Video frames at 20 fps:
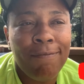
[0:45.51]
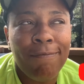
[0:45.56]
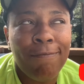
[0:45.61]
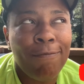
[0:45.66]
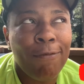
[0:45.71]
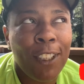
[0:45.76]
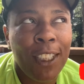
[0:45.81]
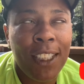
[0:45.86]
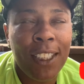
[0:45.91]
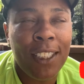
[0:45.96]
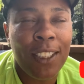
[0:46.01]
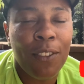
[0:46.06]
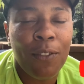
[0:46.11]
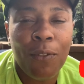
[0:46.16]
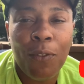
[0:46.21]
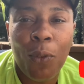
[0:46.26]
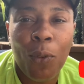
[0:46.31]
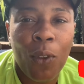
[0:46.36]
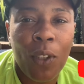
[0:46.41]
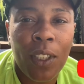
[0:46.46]
reason
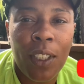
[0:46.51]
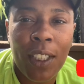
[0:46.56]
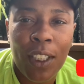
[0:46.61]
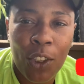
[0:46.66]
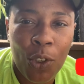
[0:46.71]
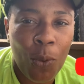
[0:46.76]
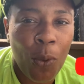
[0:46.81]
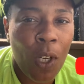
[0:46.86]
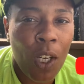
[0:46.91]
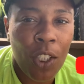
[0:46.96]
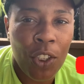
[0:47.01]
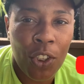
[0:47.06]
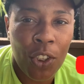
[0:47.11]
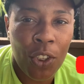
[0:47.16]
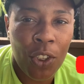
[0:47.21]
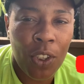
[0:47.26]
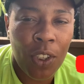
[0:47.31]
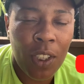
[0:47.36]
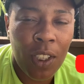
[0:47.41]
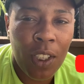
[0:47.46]
for a dishwasher